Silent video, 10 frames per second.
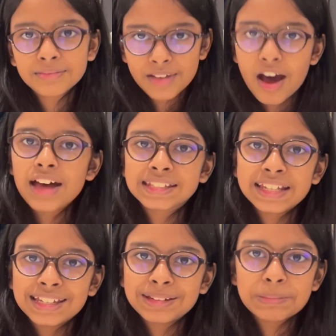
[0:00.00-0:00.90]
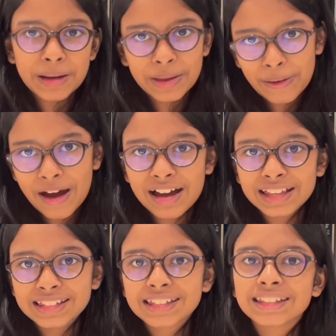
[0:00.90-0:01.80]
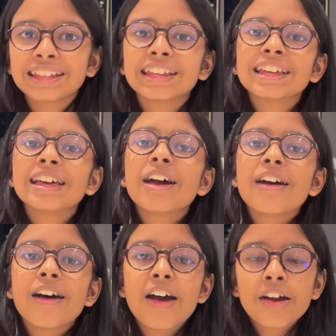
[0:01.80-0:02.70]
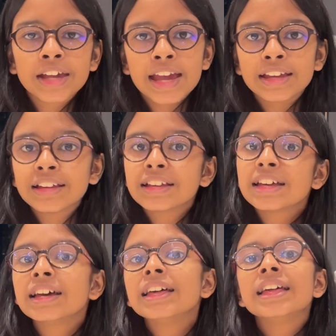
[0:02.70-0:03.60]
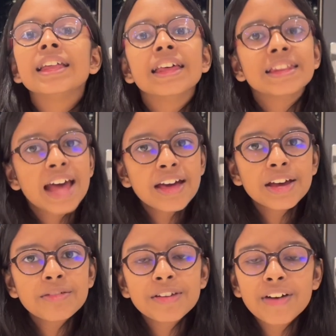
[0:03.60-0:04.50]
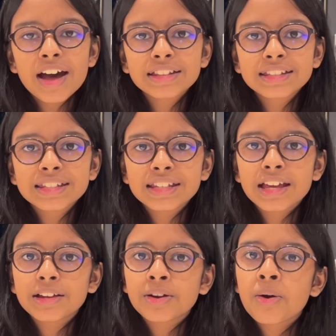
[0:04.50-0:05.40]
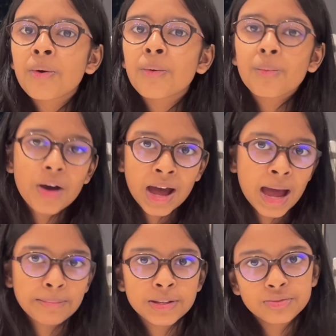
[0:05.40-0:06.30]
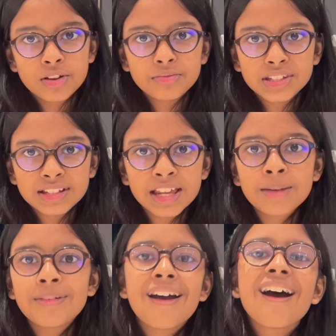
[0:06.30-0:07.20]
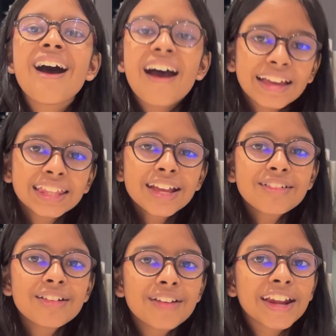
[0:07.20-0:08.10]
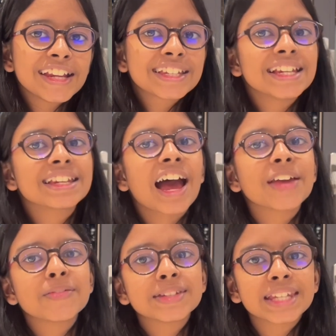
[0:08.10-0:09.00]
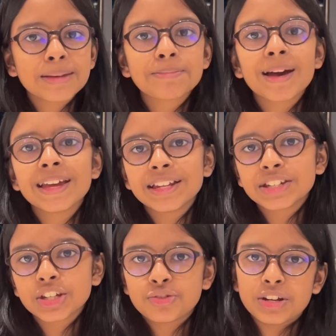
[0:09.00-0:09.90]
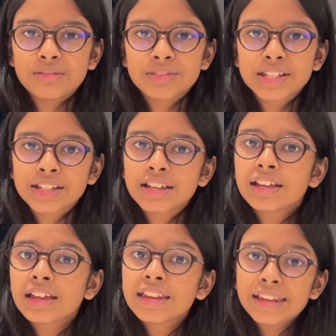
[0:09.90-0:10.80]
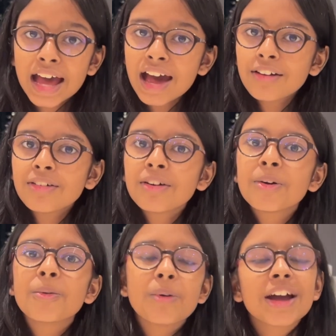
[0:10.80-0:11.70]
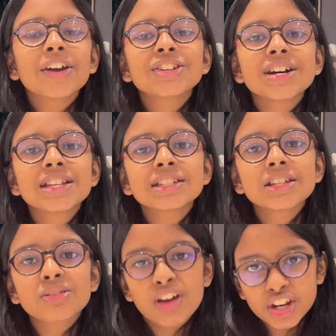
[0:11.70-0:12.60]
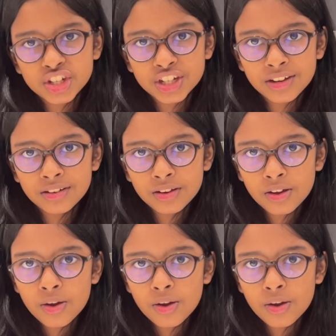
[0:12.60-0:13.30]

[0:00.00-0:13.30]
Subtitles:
are seen by your eyes. Okay, now that we've answered what happens when we sleep, I think we're ready to dive deeper into dreams. Now we're going to answer the question,